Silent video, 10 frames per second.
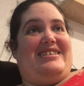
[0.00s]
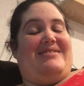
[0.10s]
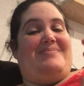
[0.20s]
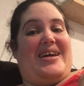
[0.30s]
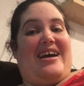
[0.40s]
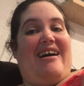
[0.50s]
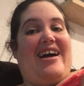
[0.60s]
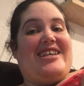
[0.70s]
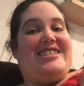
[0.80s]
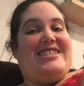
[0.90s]
oh my
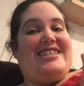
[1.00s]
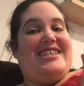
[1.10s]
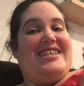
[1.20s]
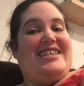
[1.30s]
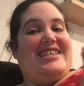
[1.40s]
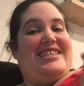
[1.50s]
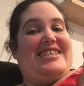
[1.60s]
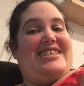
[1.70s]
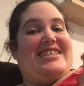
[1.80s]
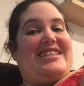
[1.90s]
gosh.
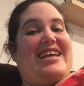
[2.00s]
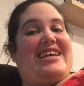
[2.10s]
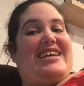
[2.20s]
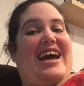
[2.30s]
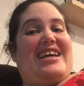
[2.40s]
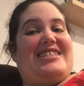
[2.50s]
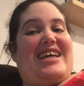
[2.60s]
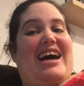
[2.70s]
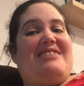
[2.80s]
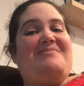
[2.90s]
Like, guys,
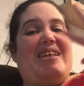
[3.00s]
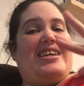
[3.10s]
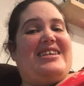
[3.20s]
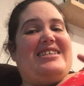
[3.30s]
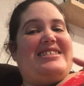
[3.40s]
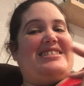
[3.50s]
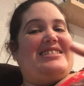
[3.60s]
I'm like